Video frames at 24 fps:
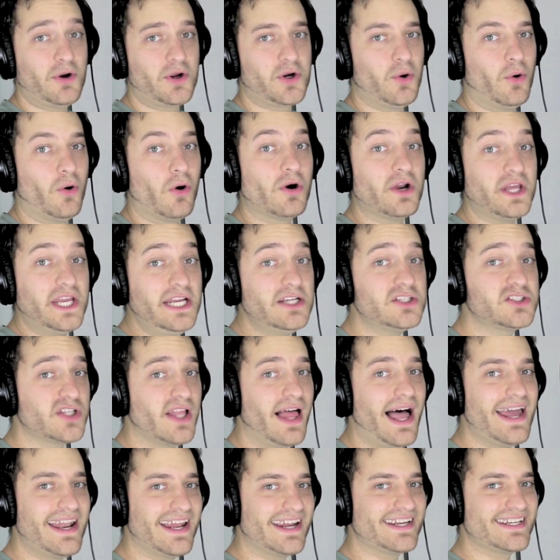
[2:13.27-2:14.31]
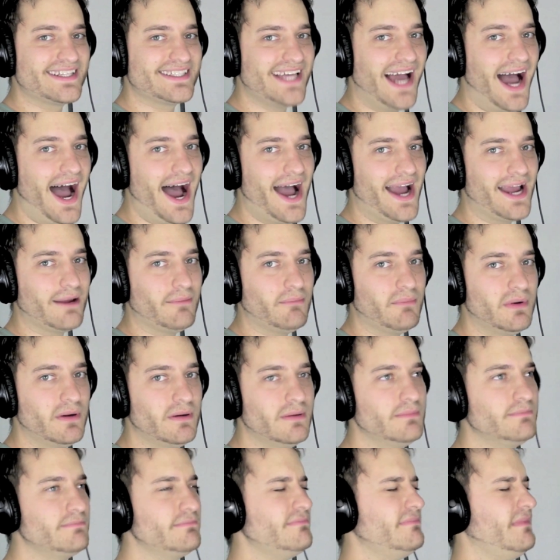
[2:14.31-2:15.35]
record each line at a time.
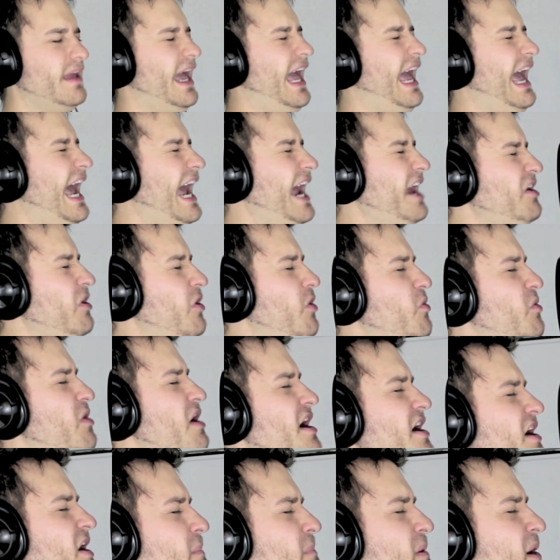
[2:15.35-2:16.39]
I don't wanna